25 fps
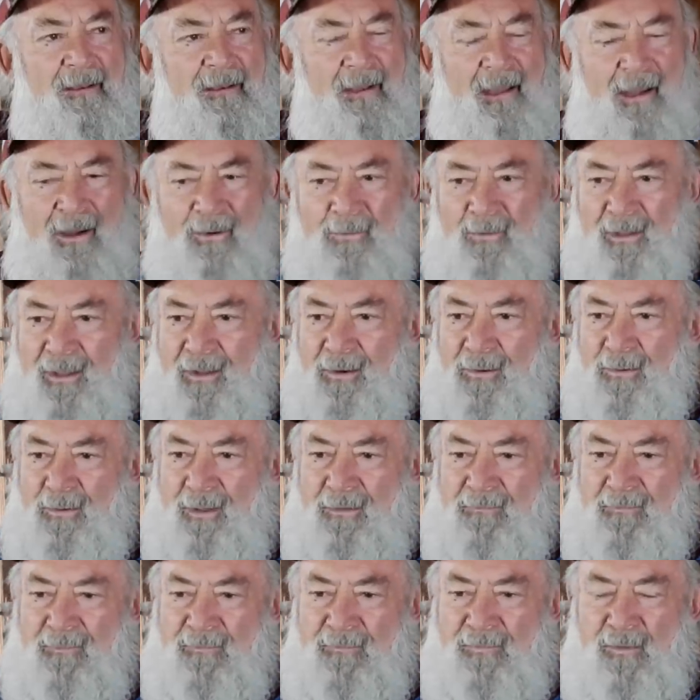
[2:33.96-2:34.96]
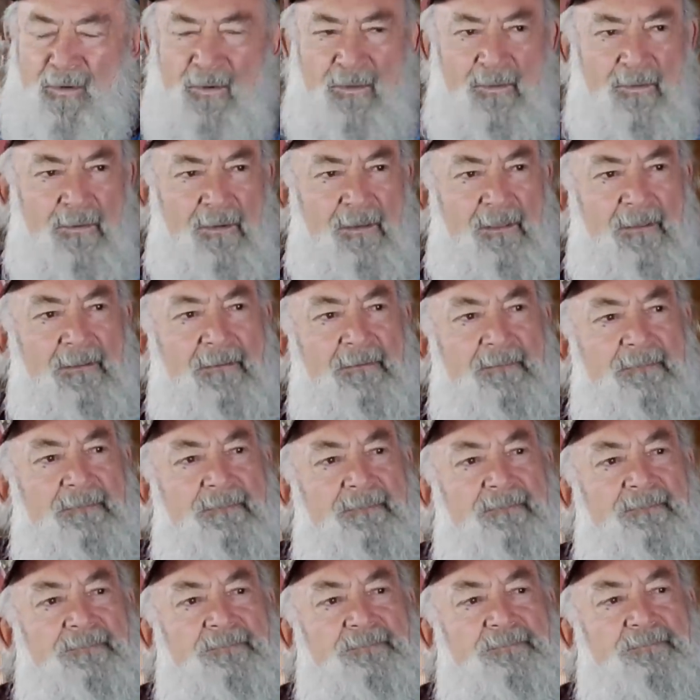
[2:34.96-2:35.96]
Now we go even further.
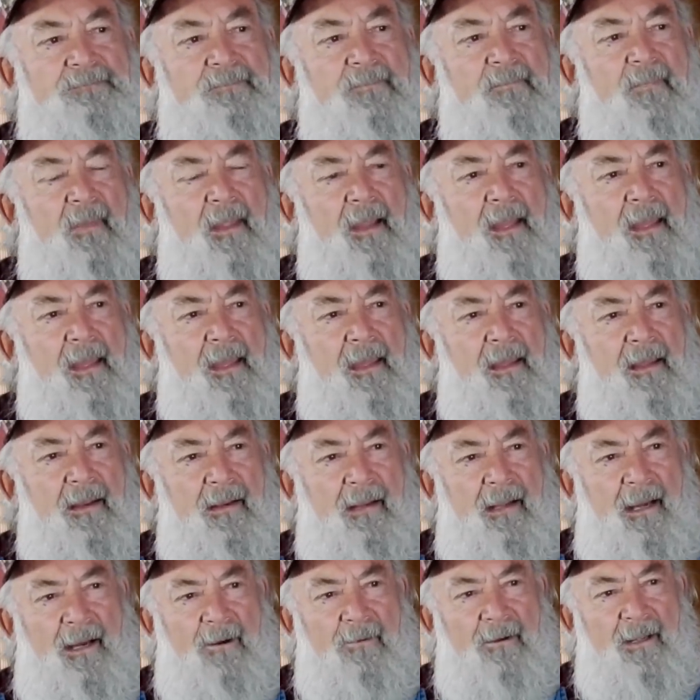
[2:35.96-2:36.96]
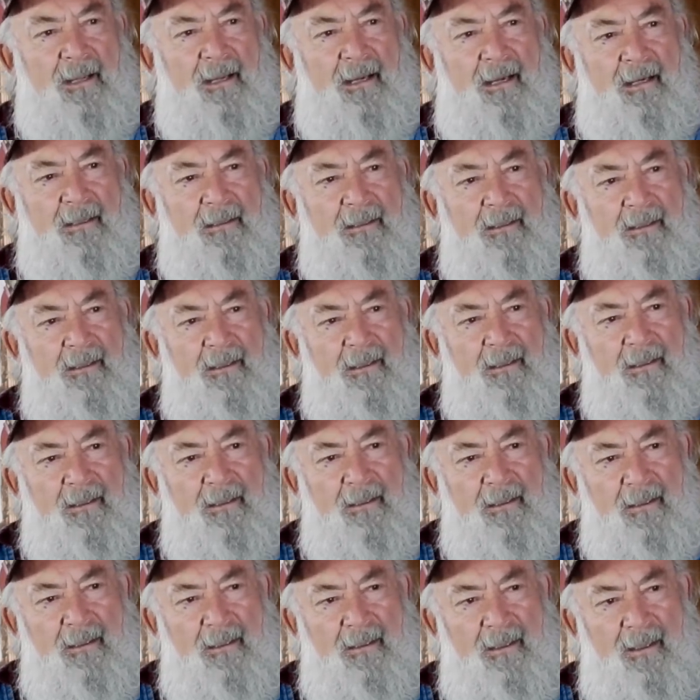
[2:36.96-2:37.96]
Now we got,
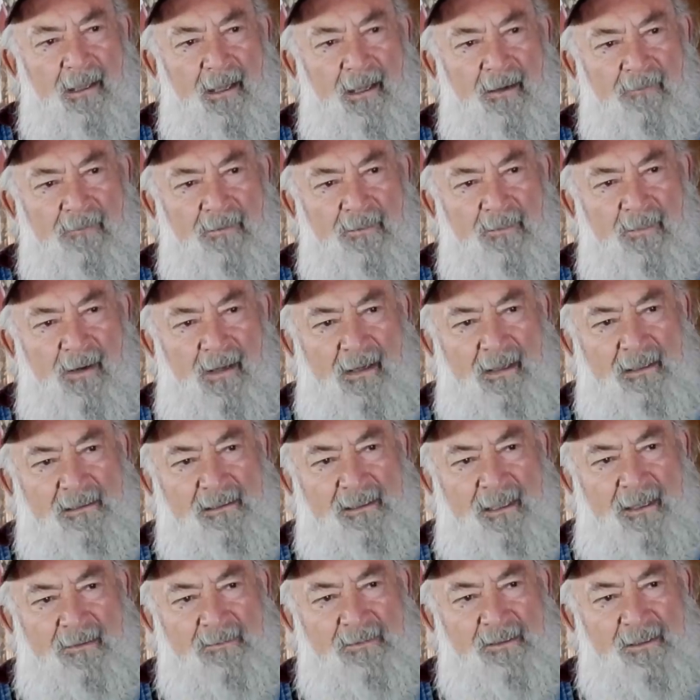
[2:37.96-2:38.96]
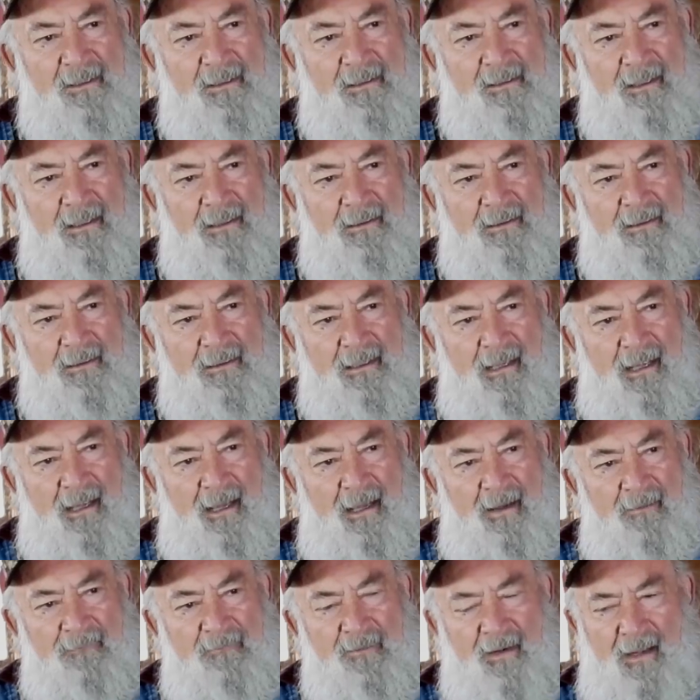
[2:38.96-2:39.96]
everybody seems to think that they
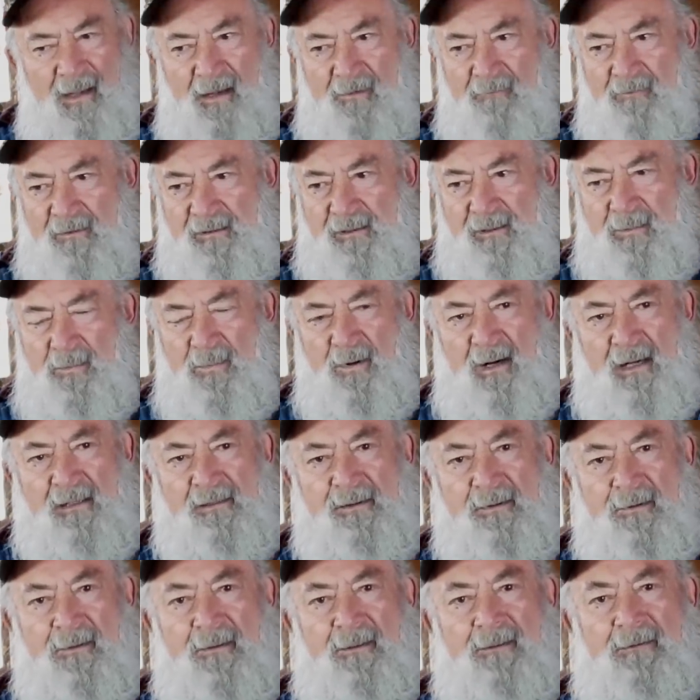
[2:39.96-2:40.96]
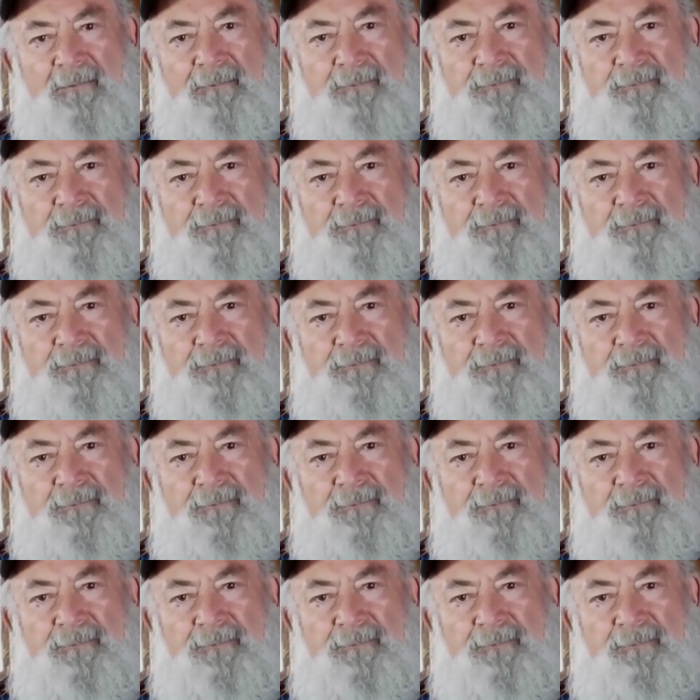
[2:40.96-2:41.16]
have to have a suppressor.